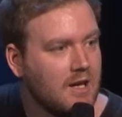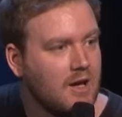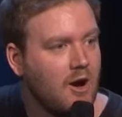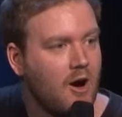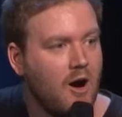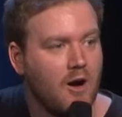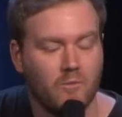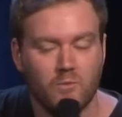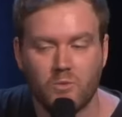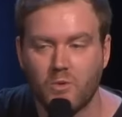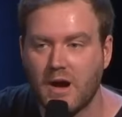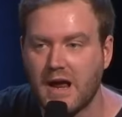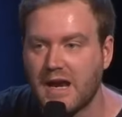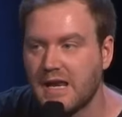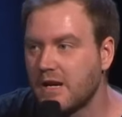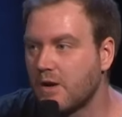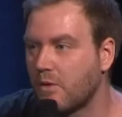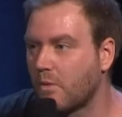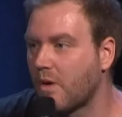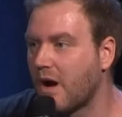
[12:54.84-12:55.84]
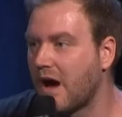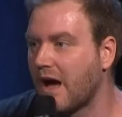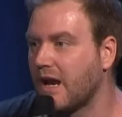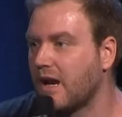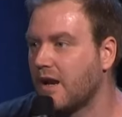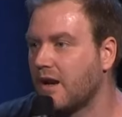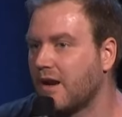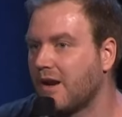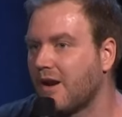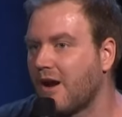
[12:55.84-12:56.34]
I'm ready to
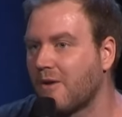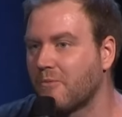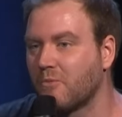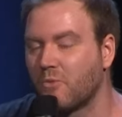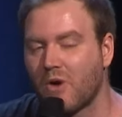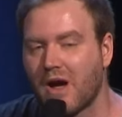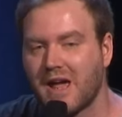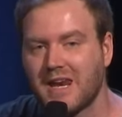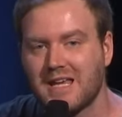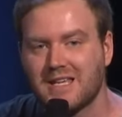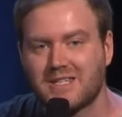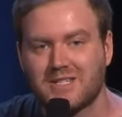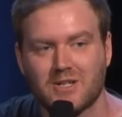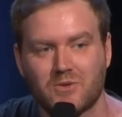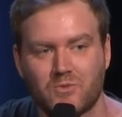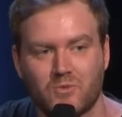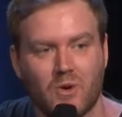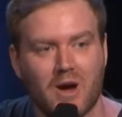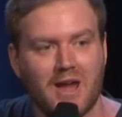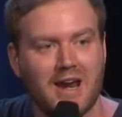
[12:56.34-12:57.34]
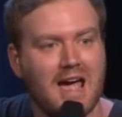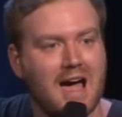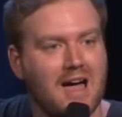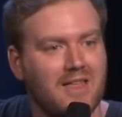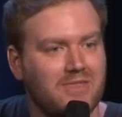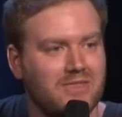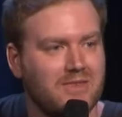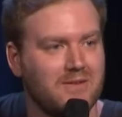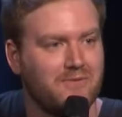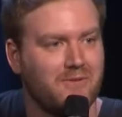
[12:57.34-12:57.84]
run. I'm ready to run
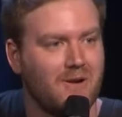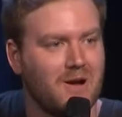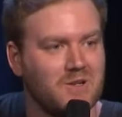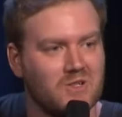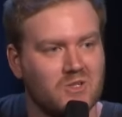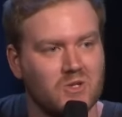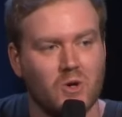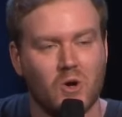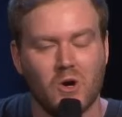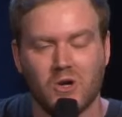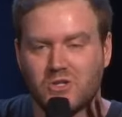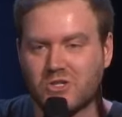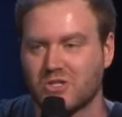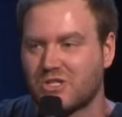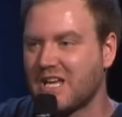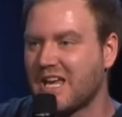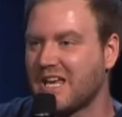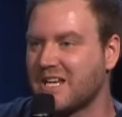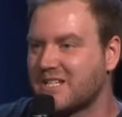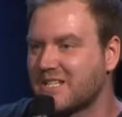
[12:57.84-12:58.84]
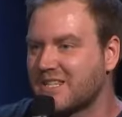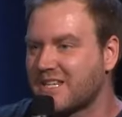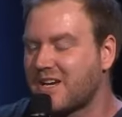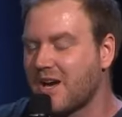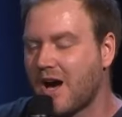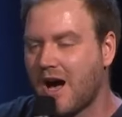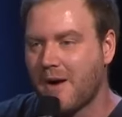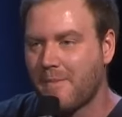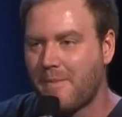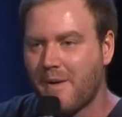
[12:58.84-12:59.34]
out the front door, just into the
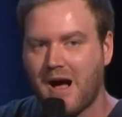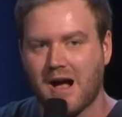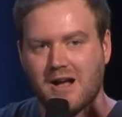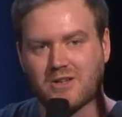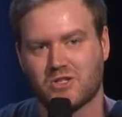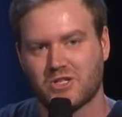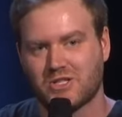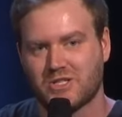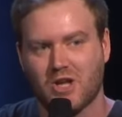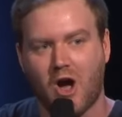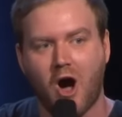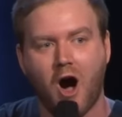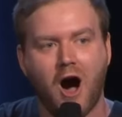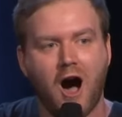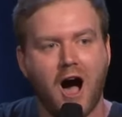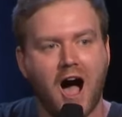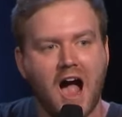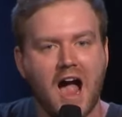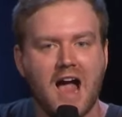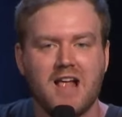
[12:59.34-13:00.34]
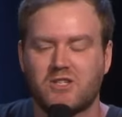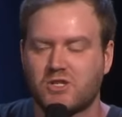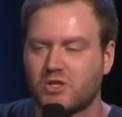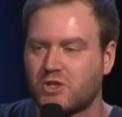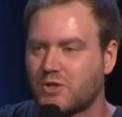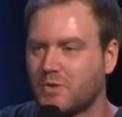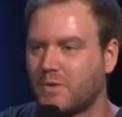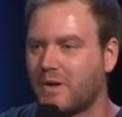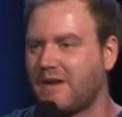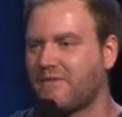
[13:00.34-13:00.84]
car park, just hide, just
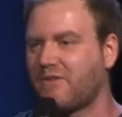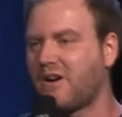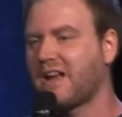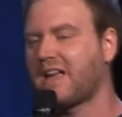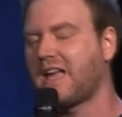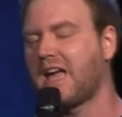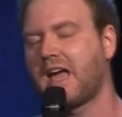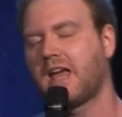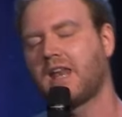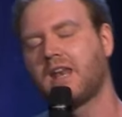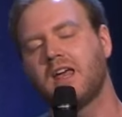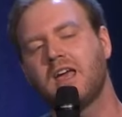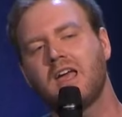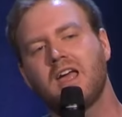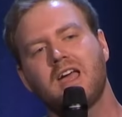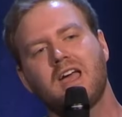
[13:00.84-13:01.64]
do whatever I can.